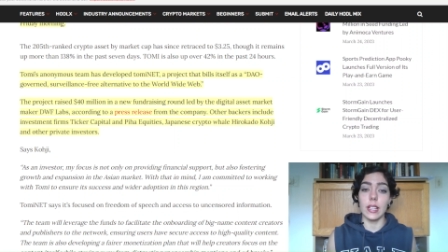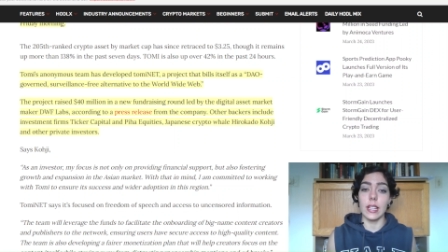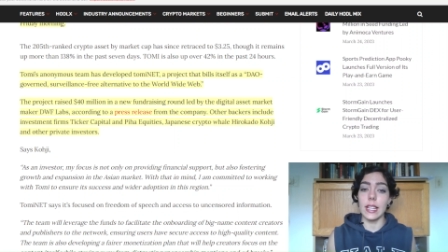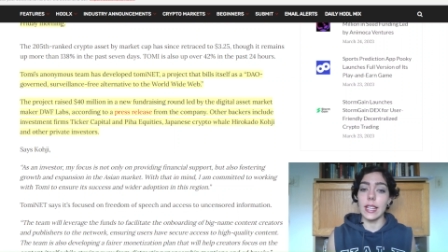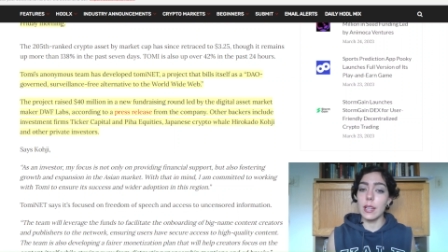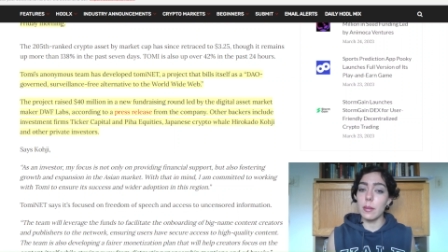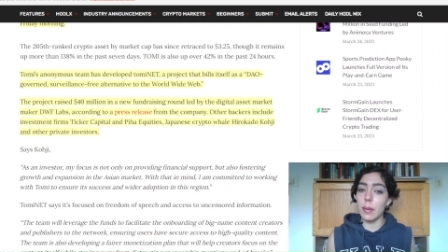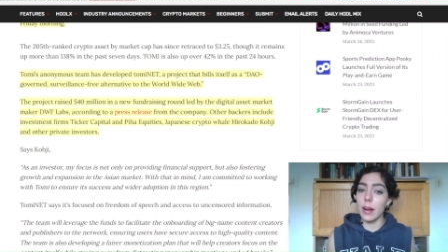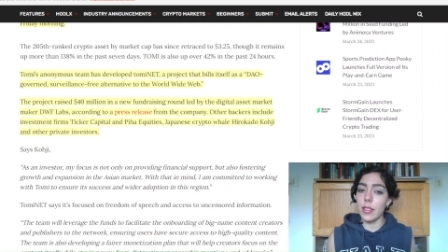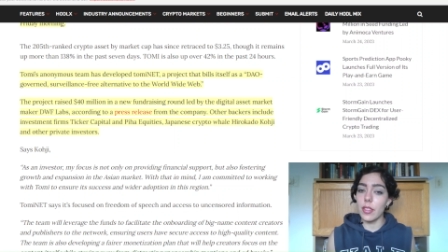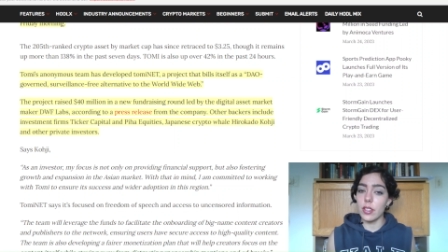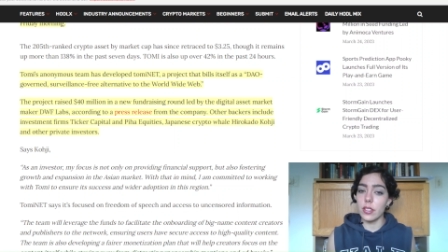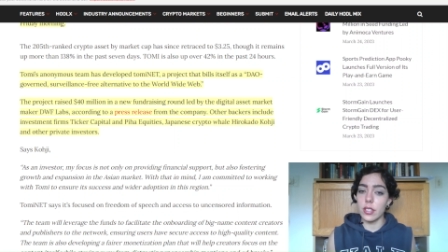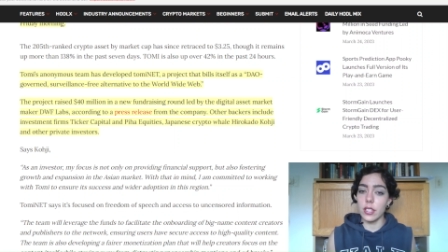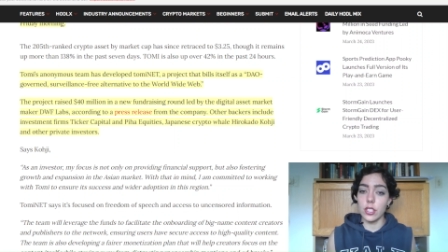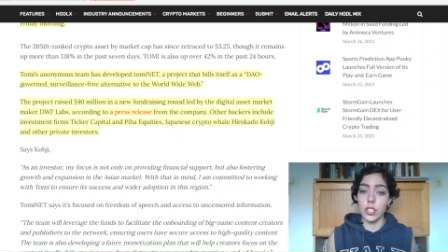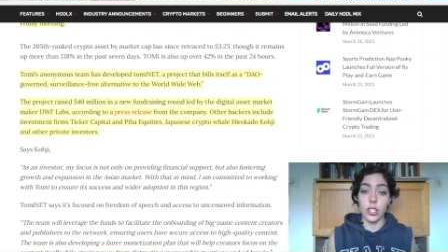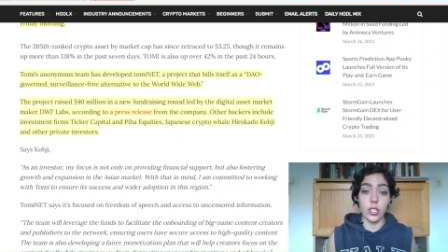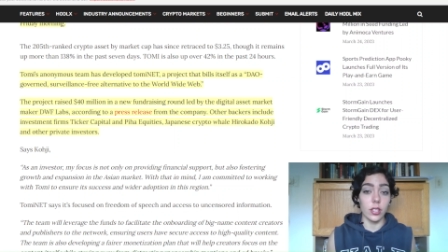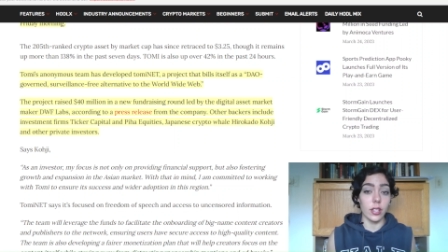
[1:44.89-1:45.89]
led by the
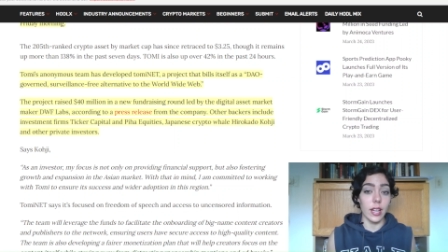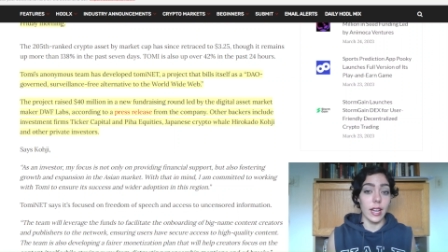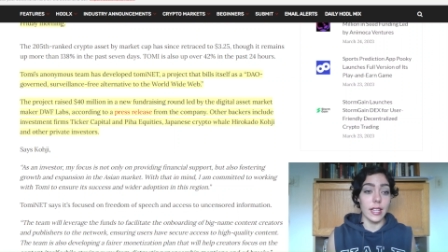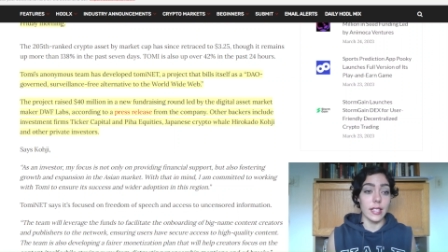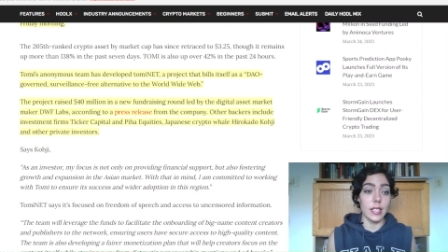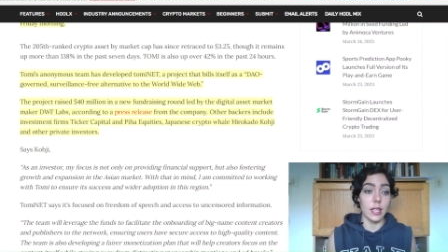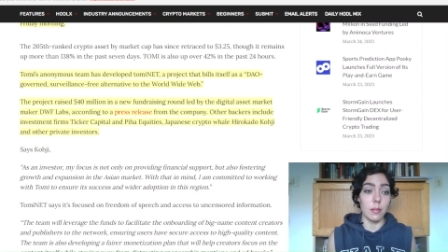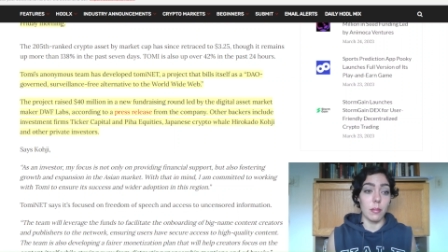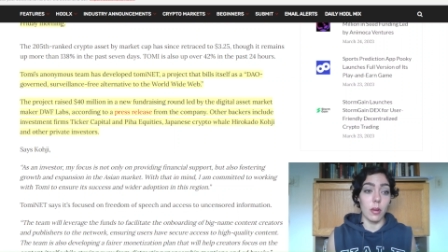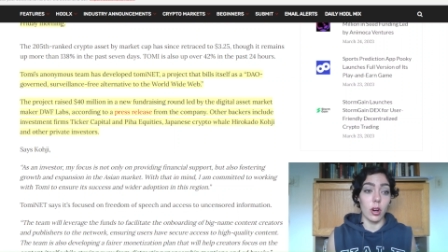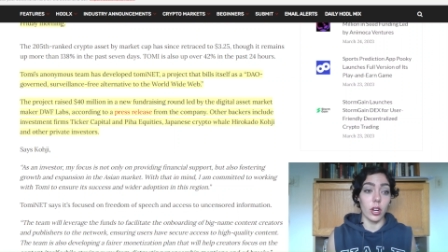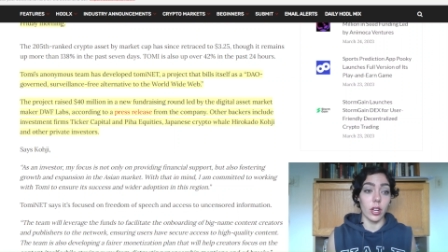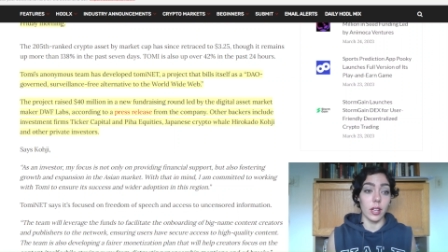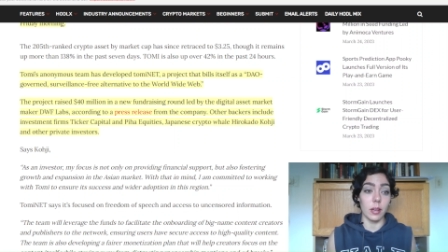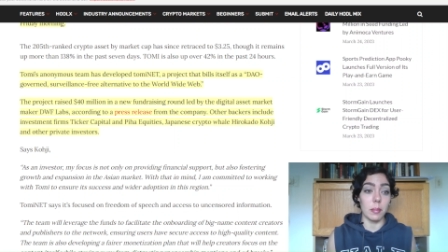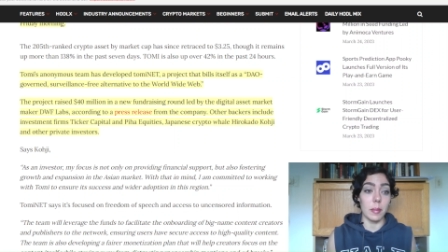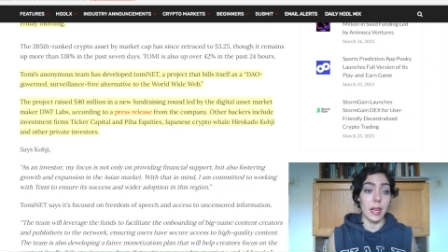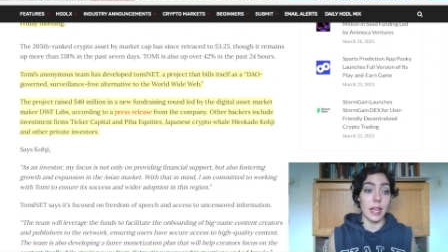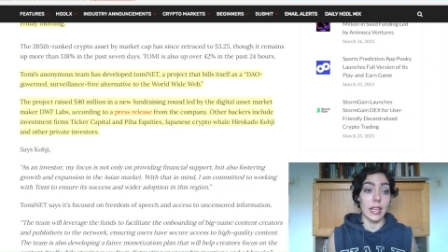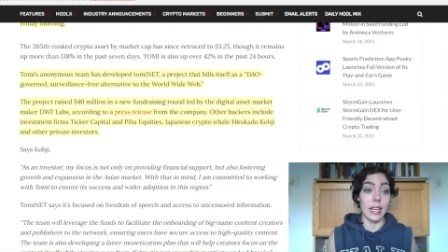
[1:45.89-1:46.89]
digital asset
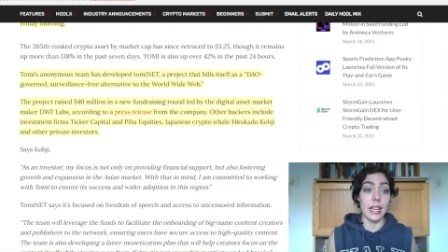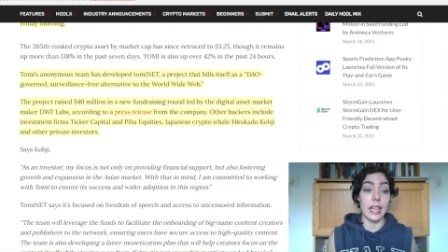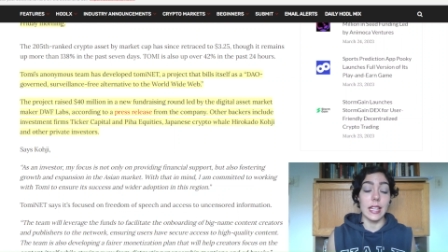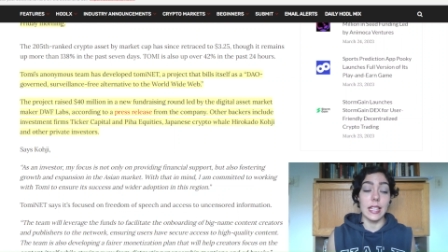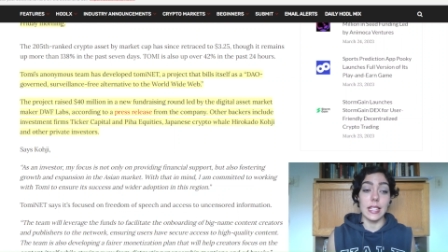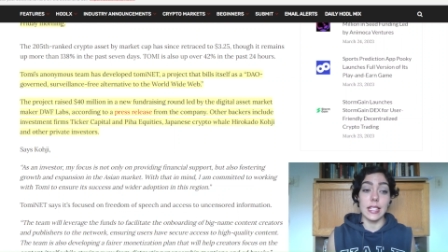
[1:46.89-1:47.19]
market maker